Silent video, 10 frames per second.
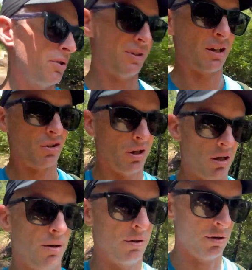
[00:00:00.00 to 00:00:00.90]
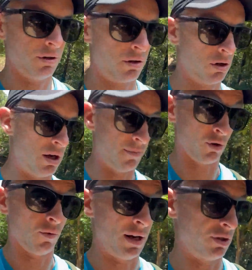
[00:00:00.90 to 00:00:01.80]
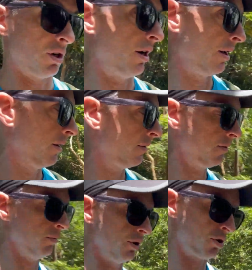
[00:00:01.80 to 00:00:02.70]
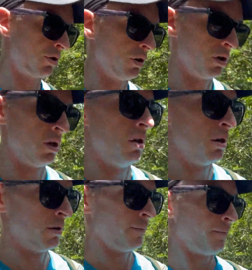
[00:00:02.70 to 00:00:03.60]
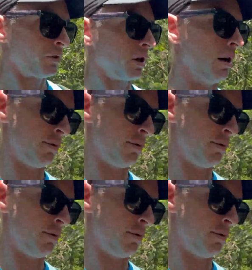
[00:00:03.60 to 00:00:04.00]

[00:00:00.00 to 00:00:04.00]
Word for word: There's actually a hundred kilometer race on it, which I'm